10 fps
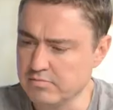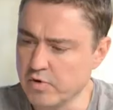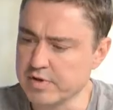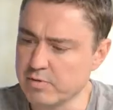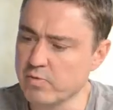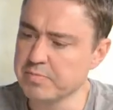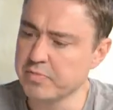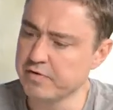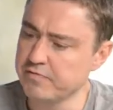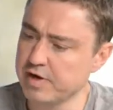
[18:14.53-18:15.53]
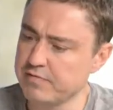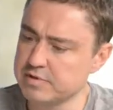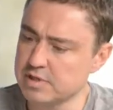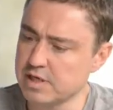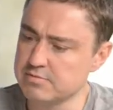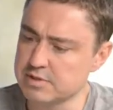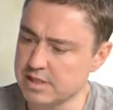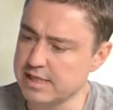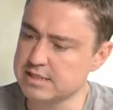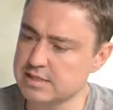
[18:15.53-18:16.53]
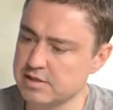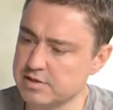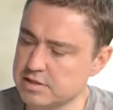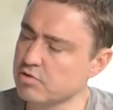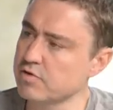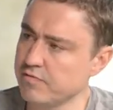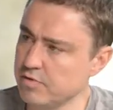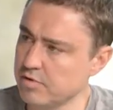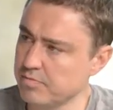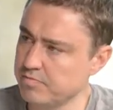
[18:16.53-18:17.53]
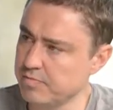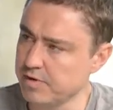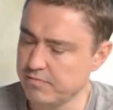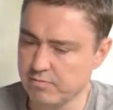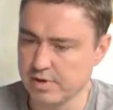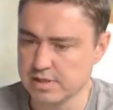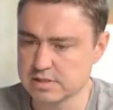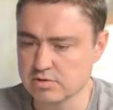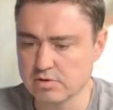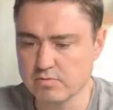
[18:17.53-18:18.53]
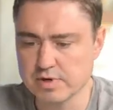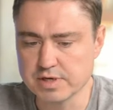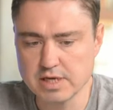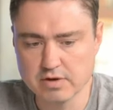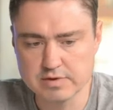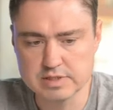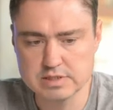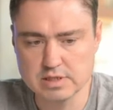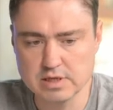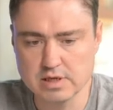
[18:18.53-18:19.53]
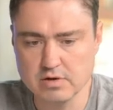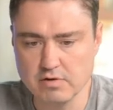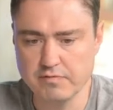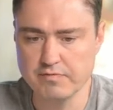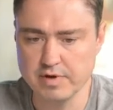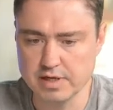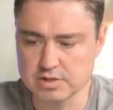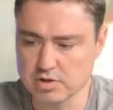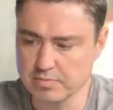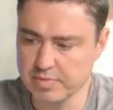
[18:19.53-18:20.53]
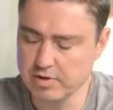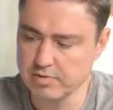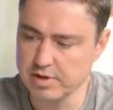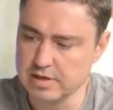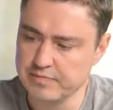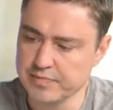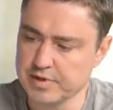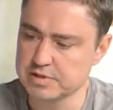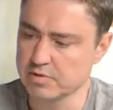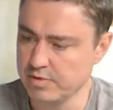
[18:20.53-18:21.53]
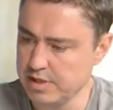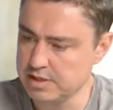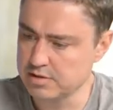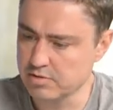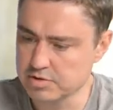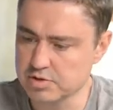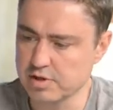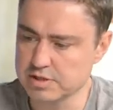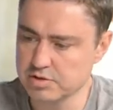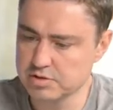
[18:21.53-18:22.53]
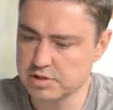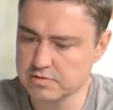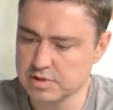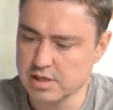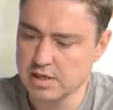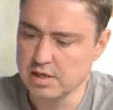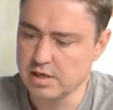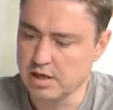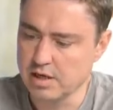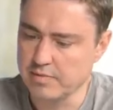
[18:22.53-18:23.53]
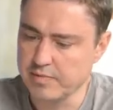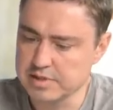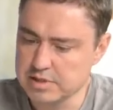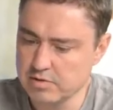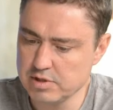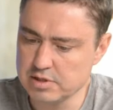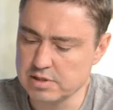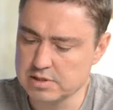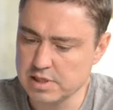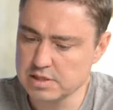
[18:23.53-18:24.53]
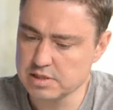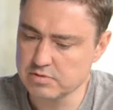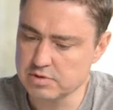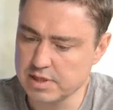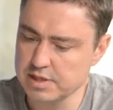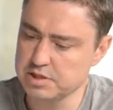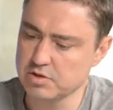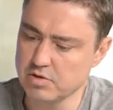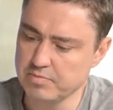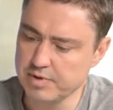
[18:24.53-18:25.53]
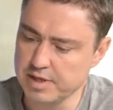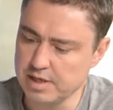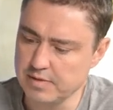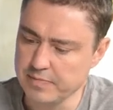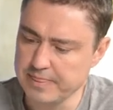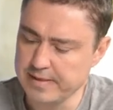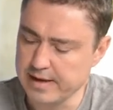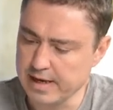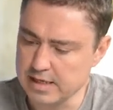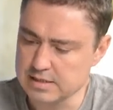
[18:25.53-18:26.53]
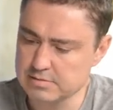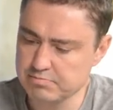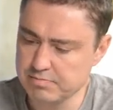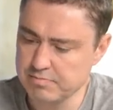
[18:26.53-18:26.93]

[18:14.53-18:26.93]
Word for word: more than 1.5 times less than south of Europe if we install one kilowatt uh, of uh, solar power. So we need also alternatives. Uh, Estonian state-owned energy company has